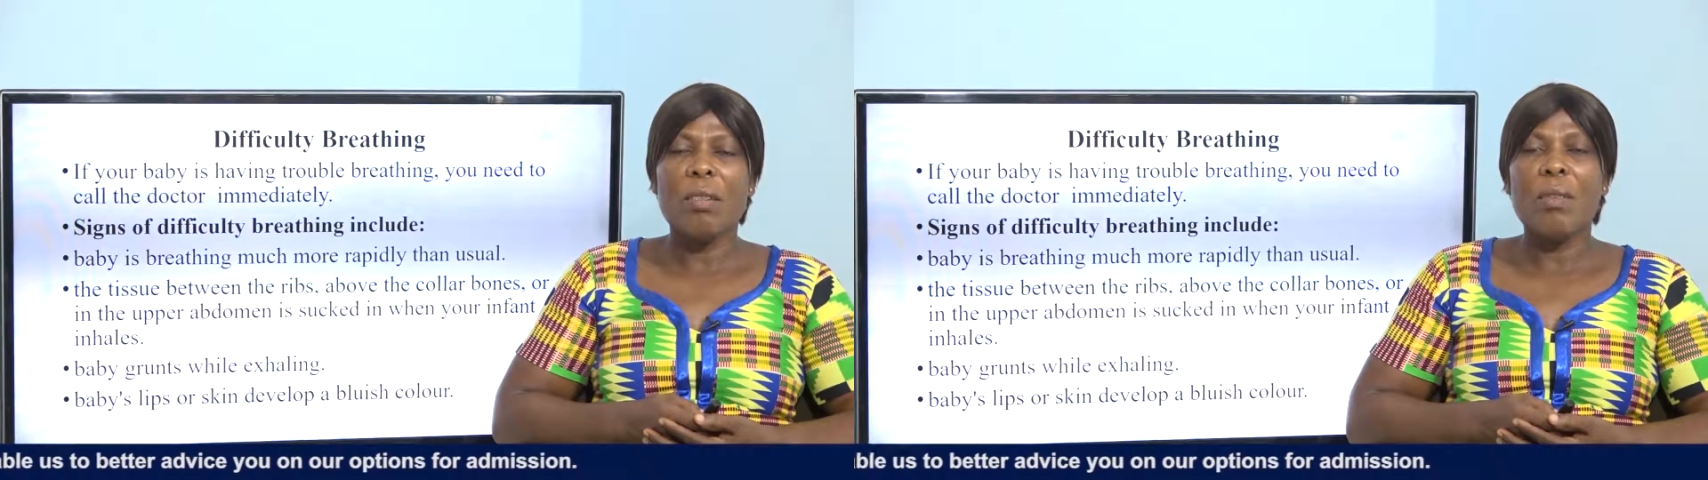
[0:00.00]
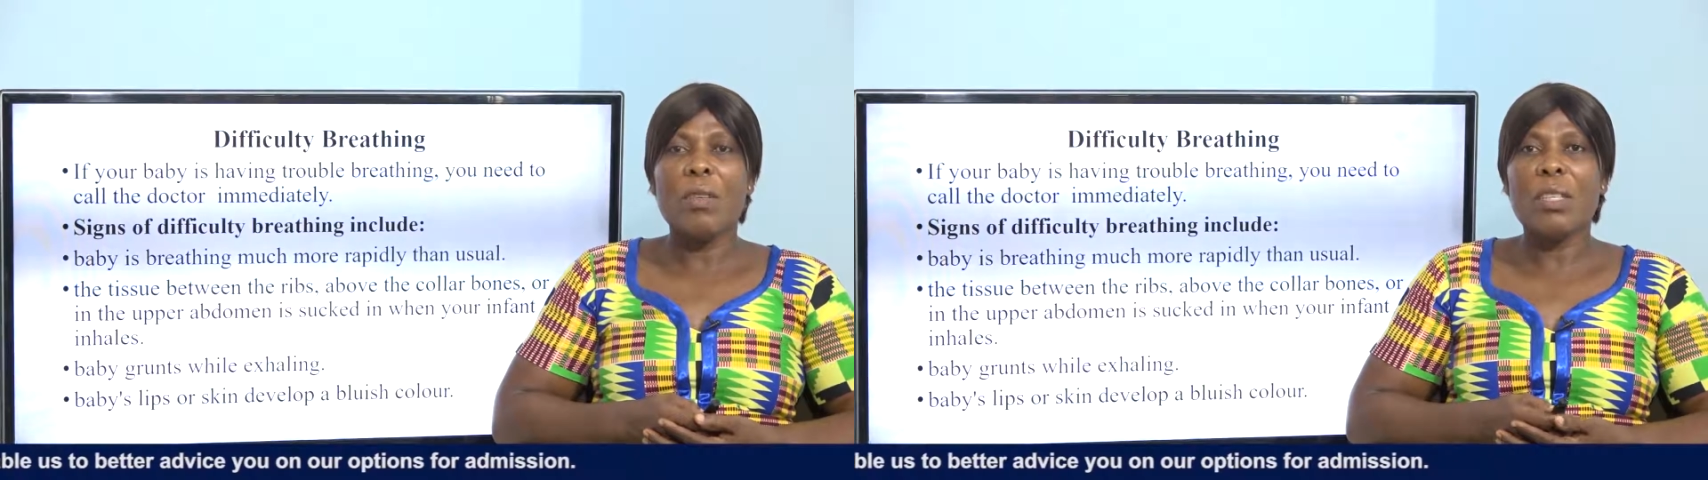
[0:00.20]

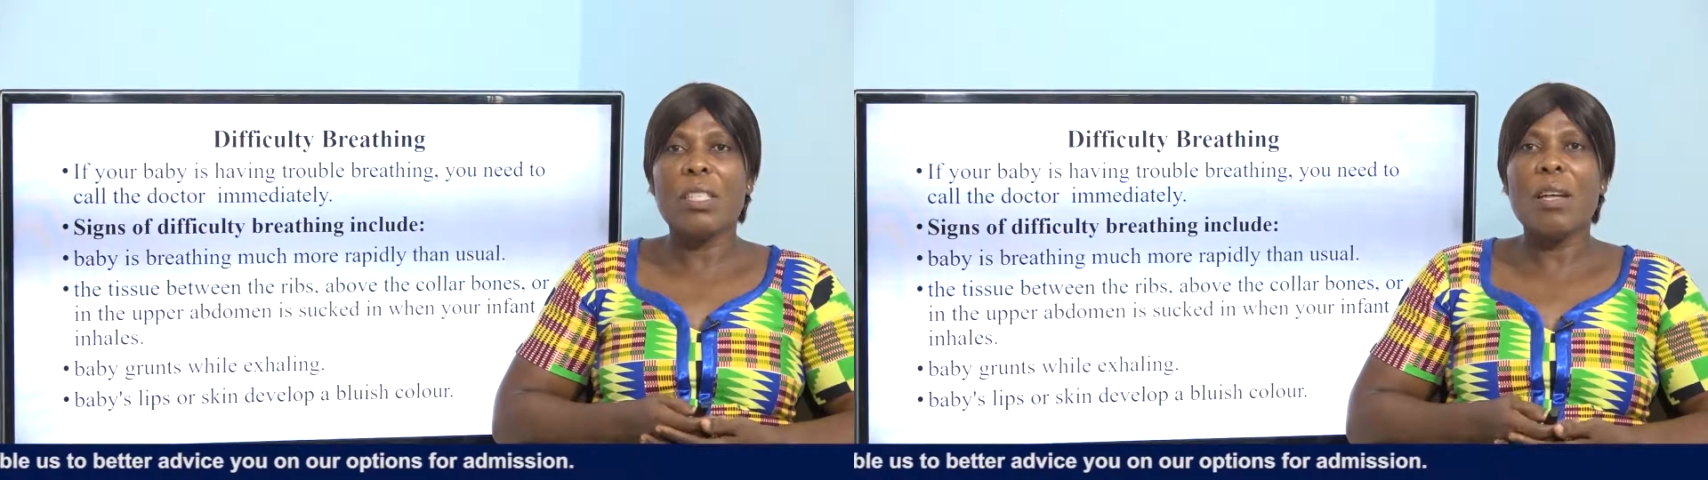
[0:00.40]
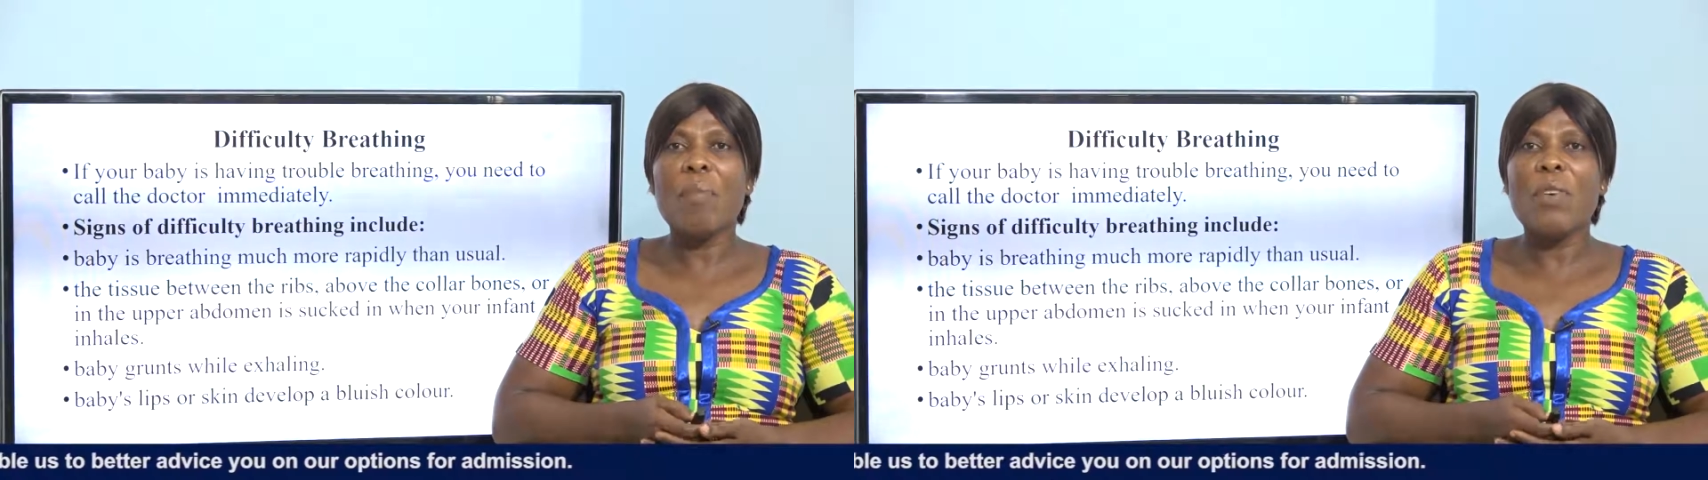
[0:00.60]
Because
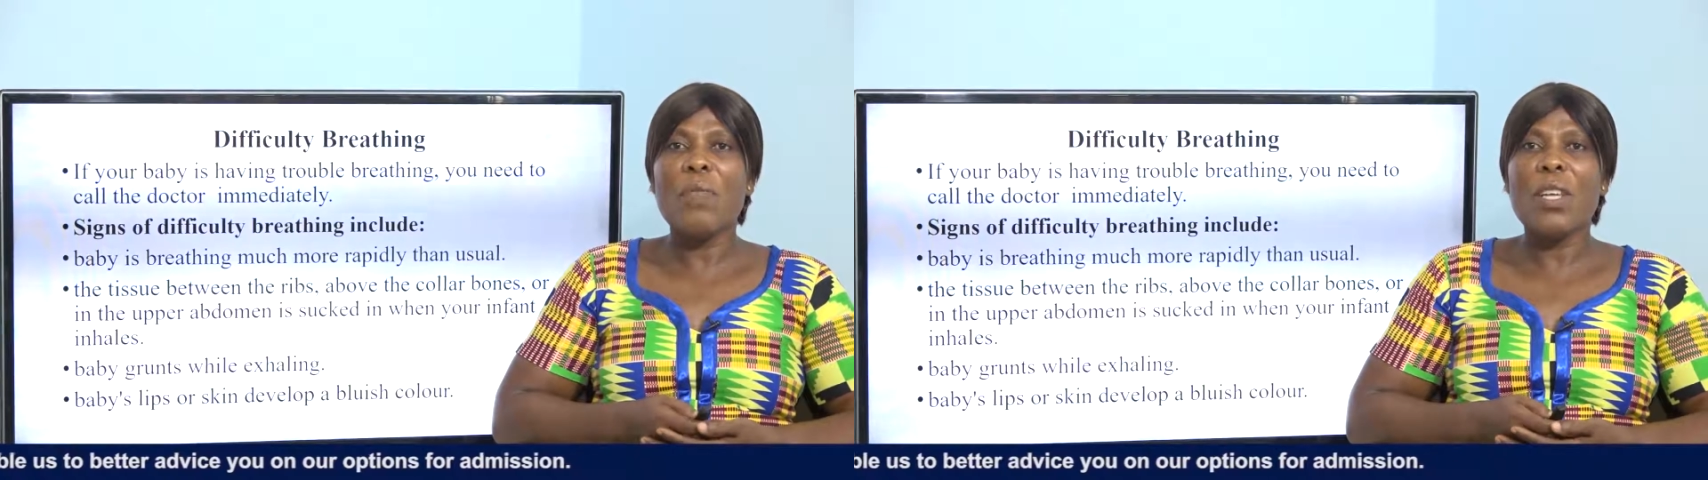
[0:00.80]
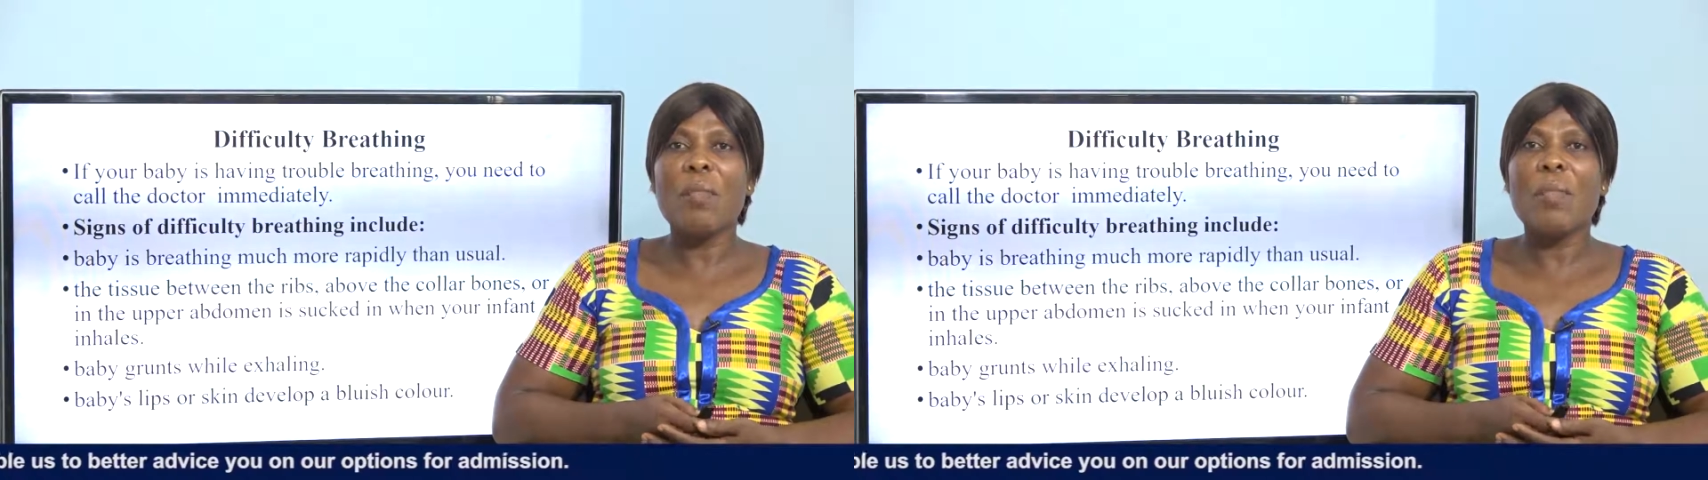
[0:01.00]
some of
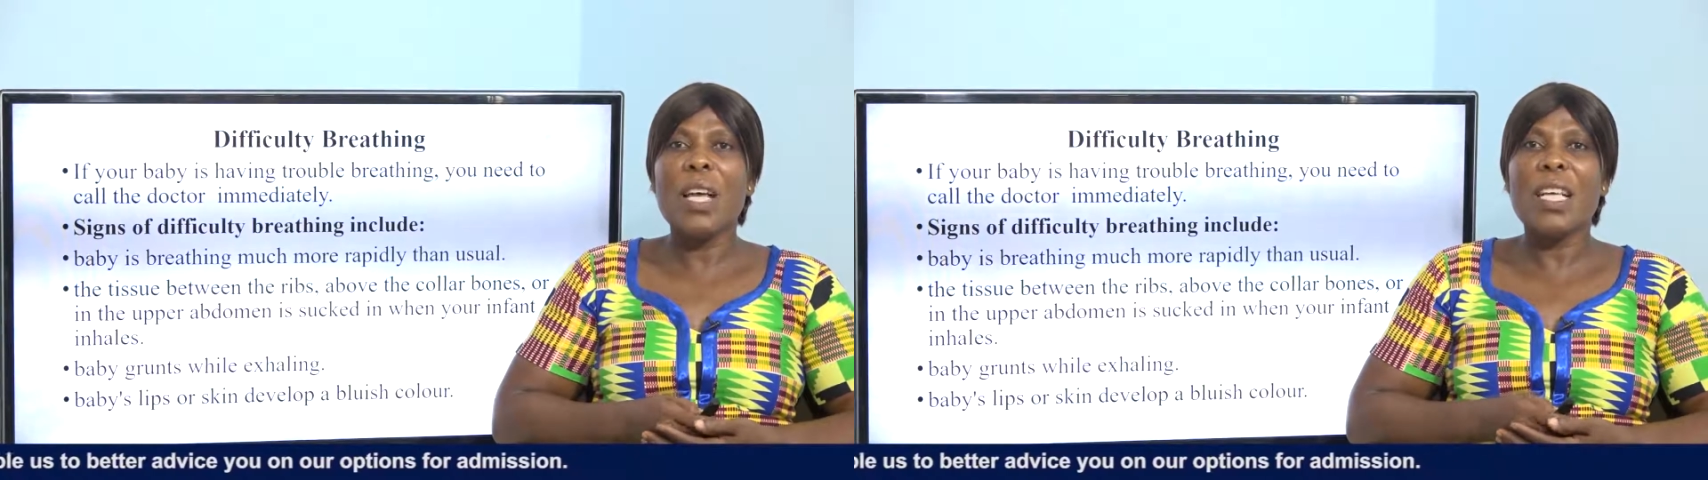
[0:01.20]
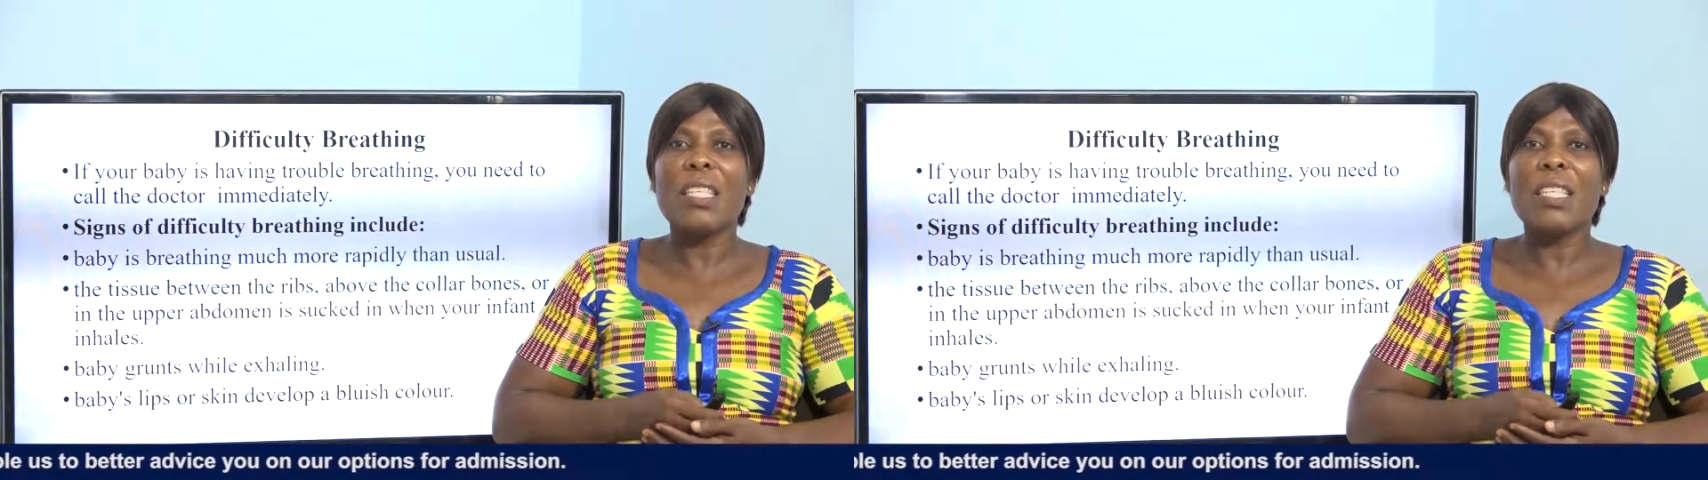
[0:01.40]
them, as